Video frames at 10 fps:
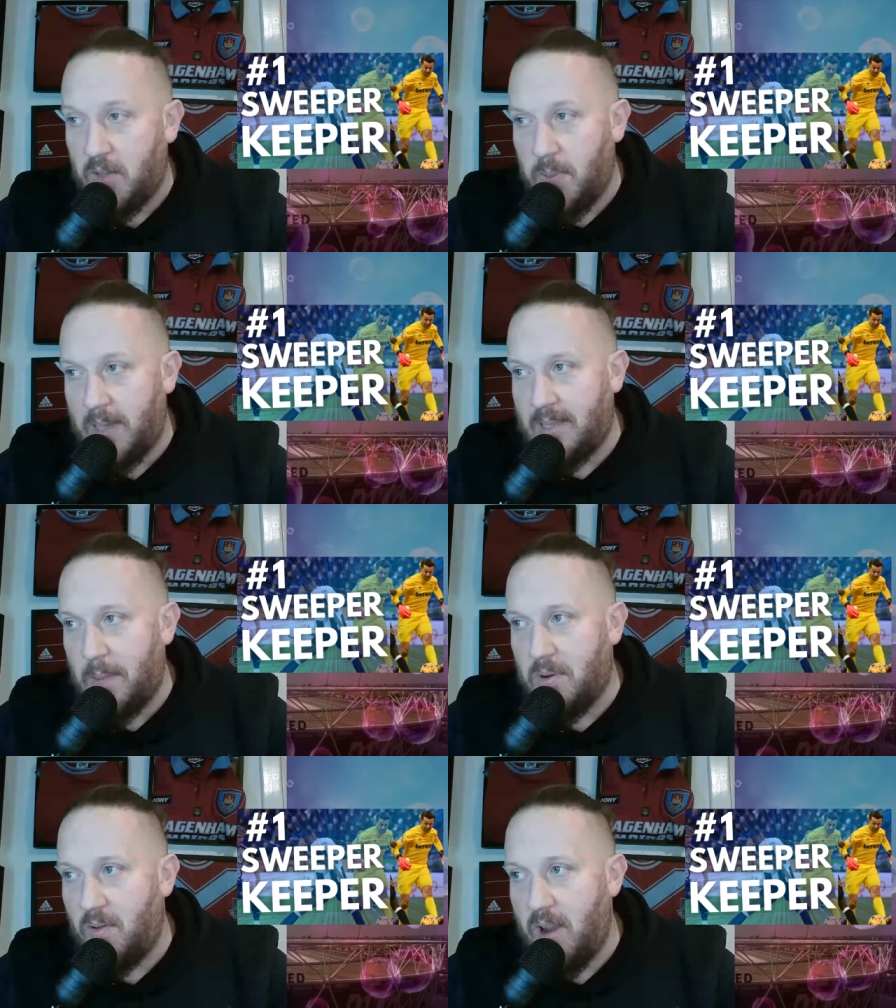in his West
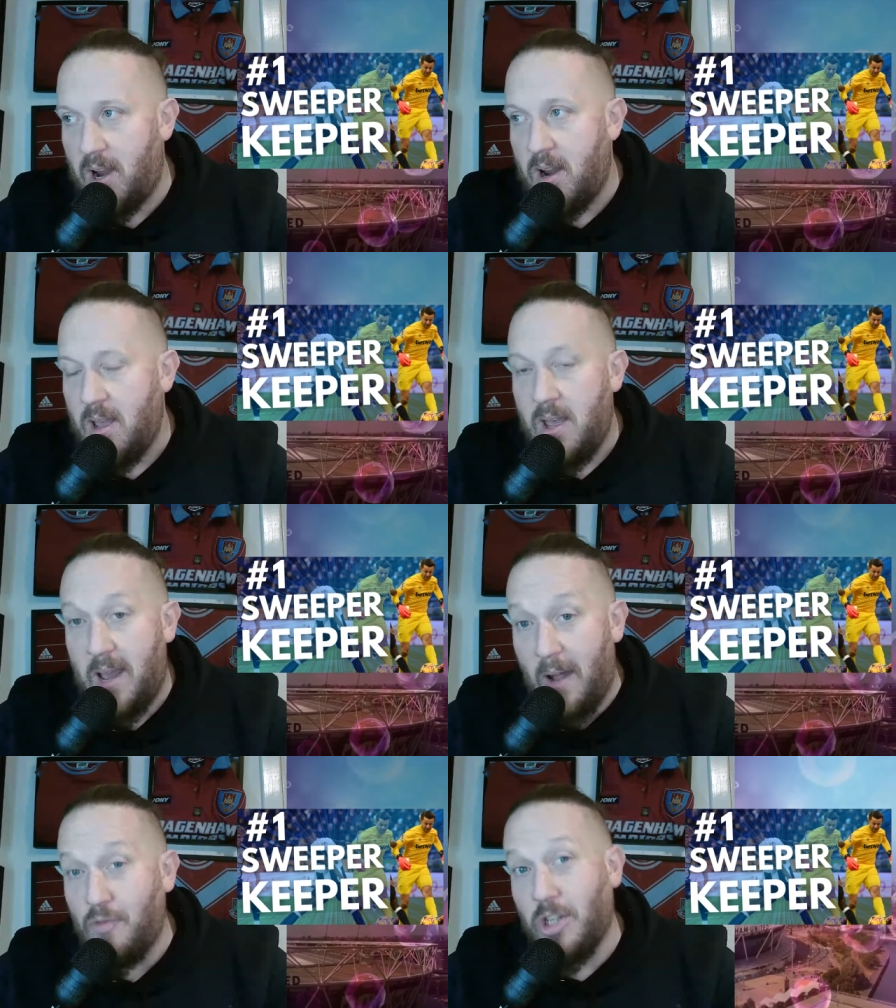Ham career,
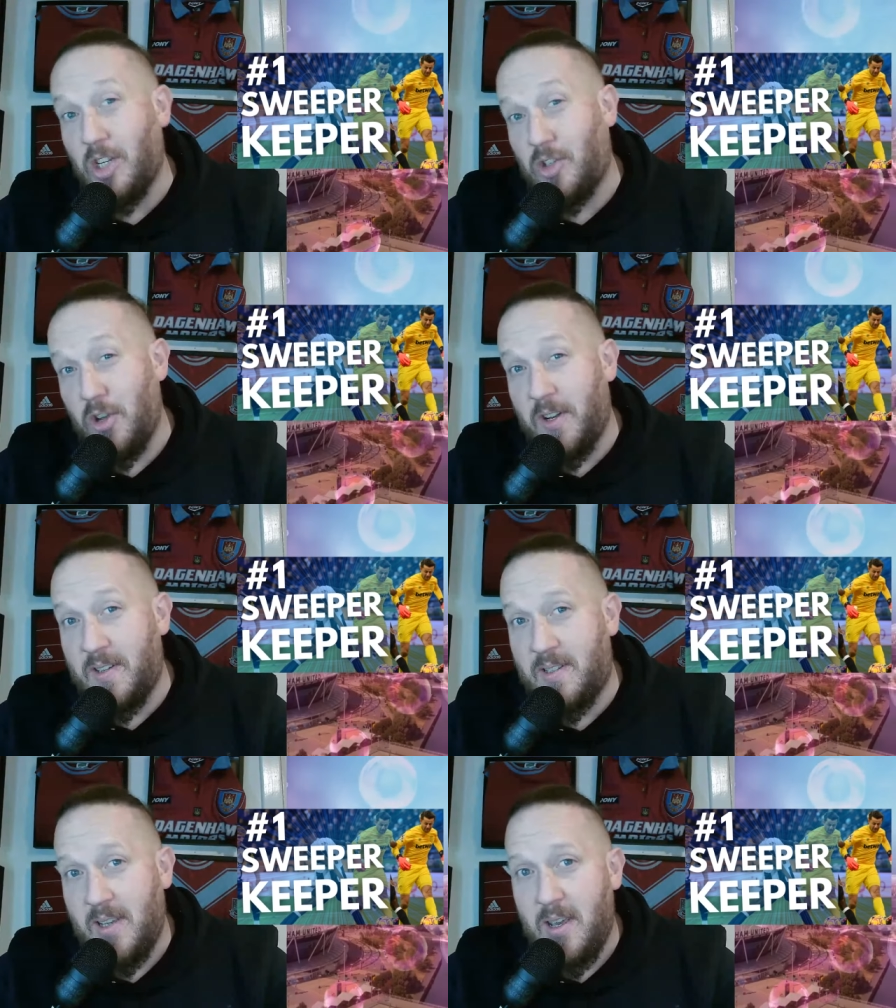and that really suited us